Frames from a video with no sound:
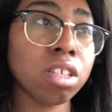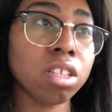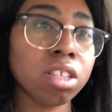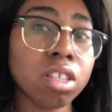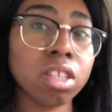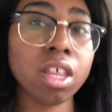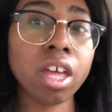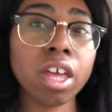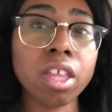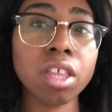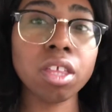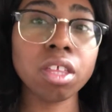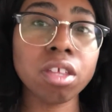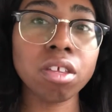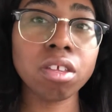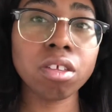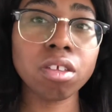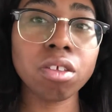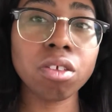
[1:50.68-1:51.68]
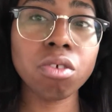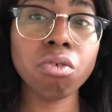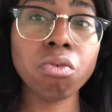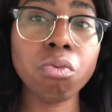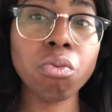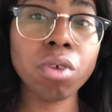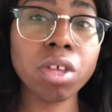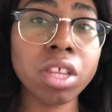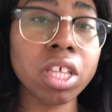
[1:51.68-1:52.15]
then you
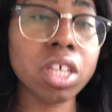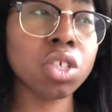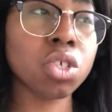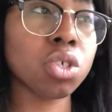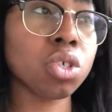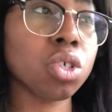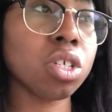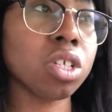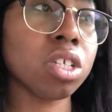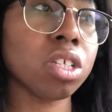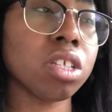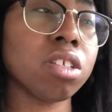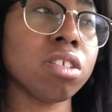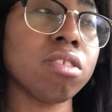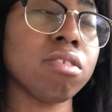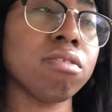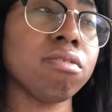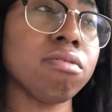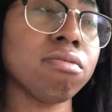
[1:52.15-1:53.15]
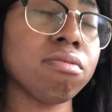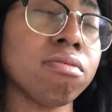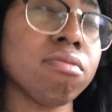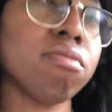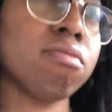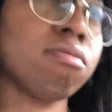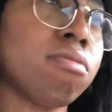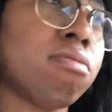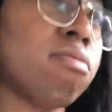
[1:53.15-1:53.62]
really shouldn't.
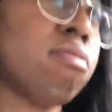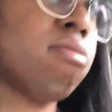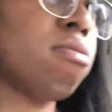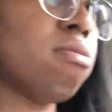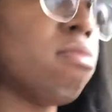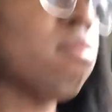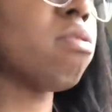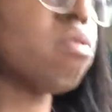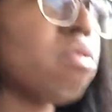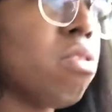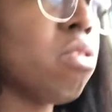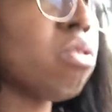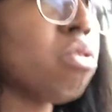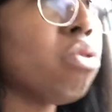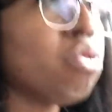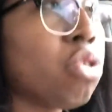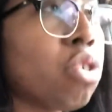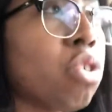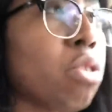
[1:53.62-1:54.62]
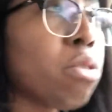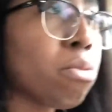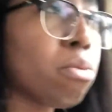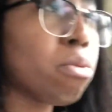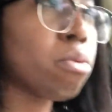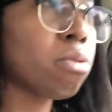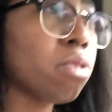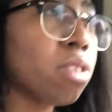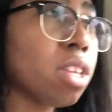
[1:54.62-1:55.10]
You
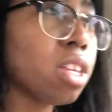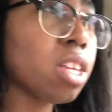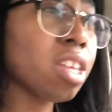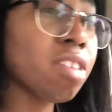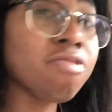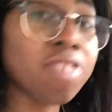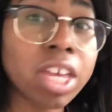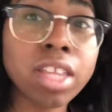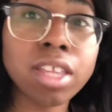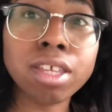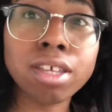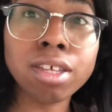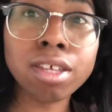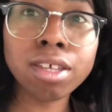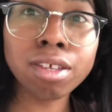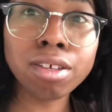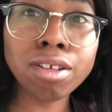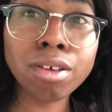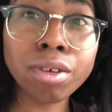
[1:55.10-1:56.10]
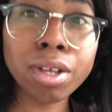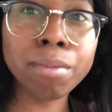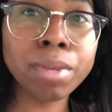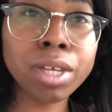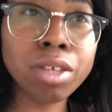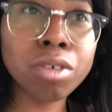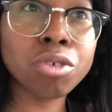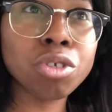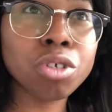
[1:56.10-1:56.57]
should even, you know what I
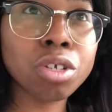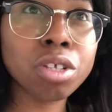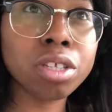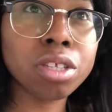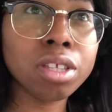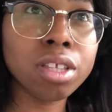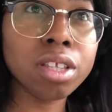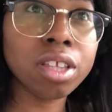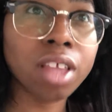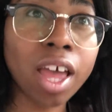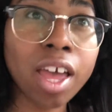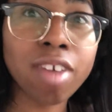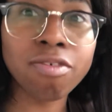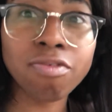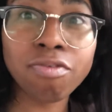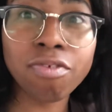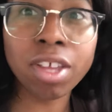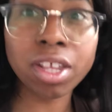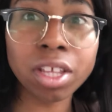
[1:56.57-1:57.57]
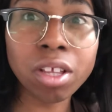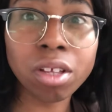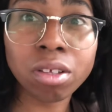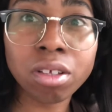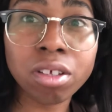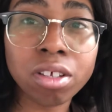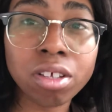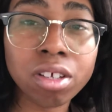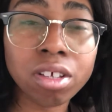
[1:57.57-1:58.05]
mean? You should life a
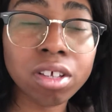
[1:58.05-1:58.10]
little.